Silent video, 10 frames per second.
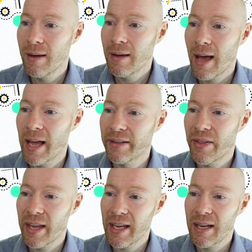And
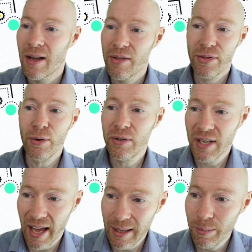the third
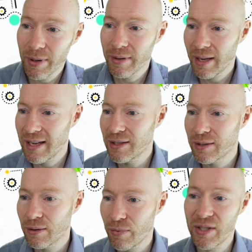type is
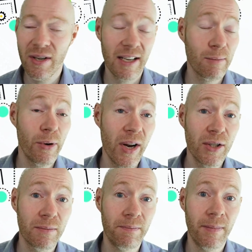rigid
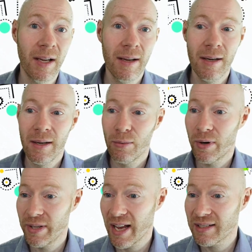exploration, where
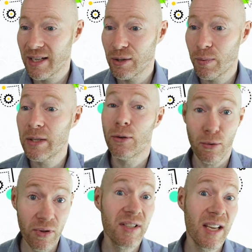in that sense we do
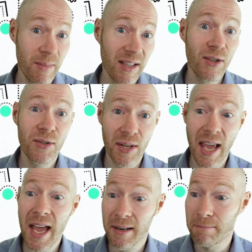the same actions
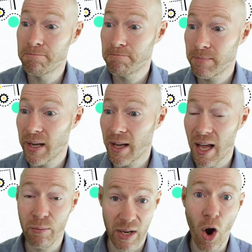again
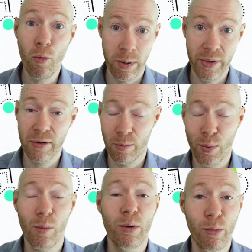and we hope that the
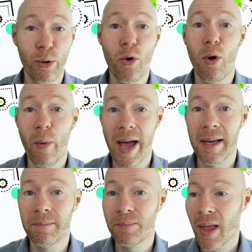problem will go away.
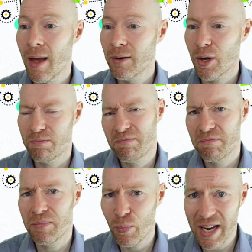Now,
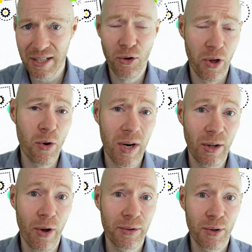we actually do that quite a
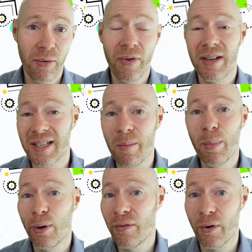lot. So for
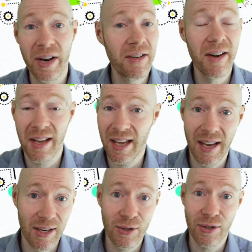example, if our internet
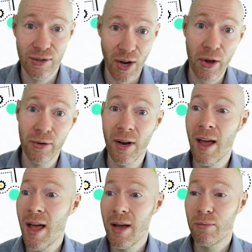connection is down,
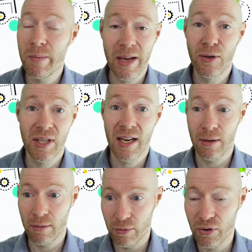we may just hit
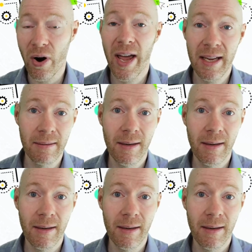retry.